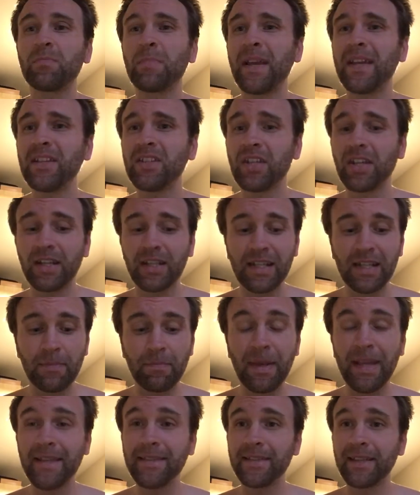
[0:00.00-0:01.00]

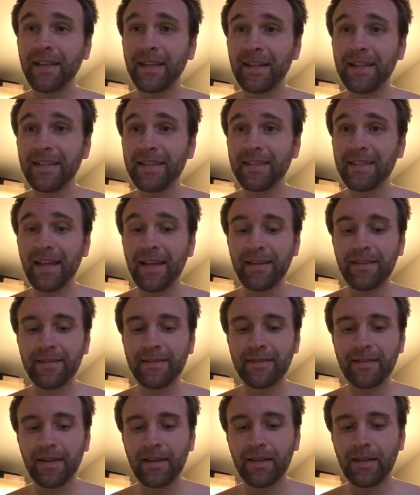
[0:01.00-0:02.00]
basically
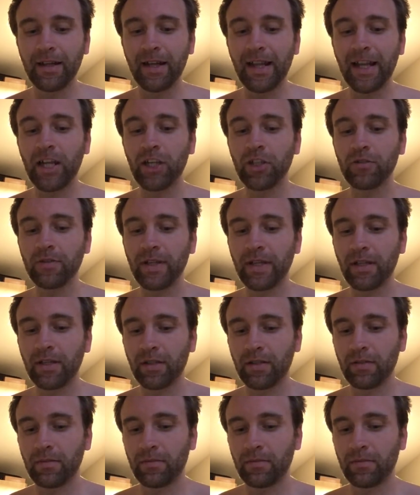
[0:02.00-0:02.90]
sends an electric